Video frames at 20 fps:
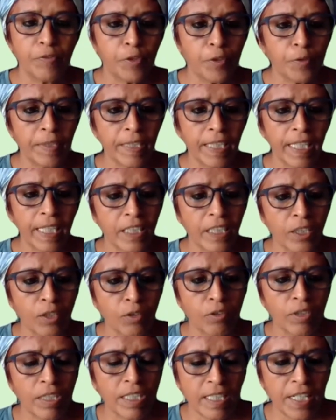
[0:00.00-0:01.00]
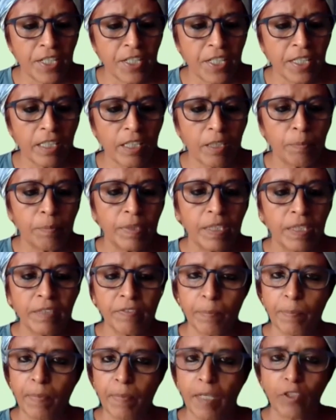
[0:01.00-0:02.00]
Before we get into the session, a
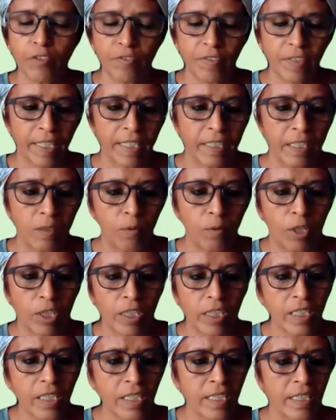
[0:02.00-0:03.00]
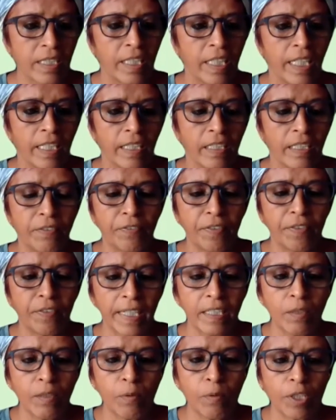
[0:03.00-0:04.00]
brief about Friday Waters. The
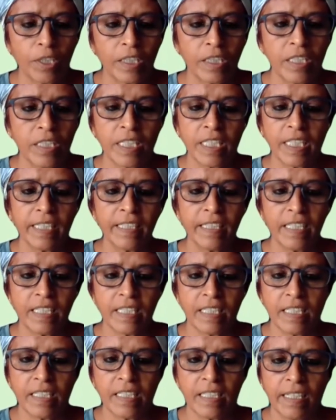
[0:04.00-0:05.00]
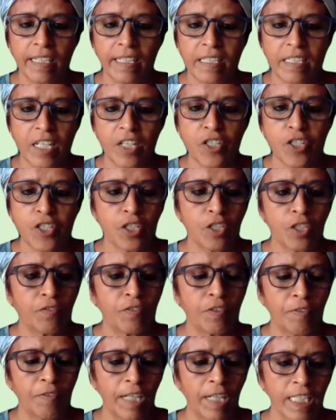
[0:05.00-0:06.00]
Friday Waters series is an extension
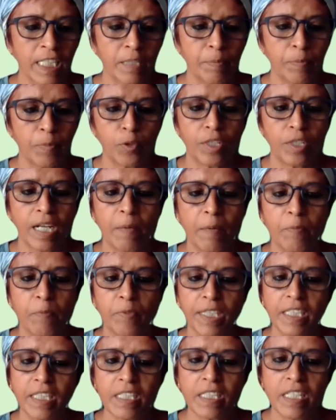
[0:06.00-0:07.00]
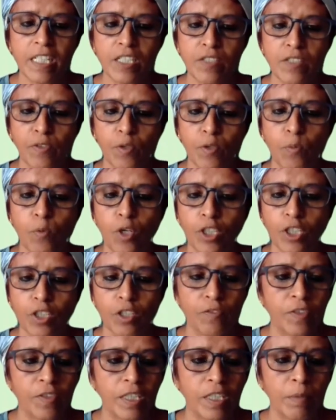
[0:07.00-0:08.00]
of the flagship program Wednesdays for
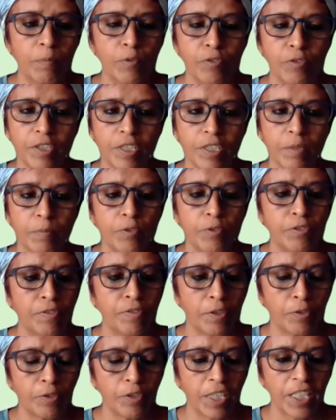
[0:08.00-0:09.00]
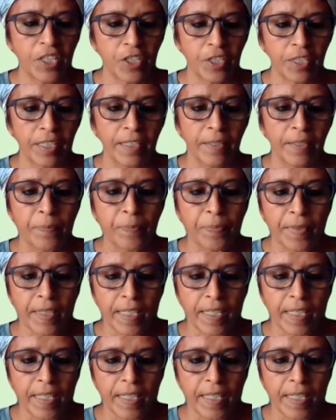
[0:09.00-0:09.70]
Water of the WforW Foundation.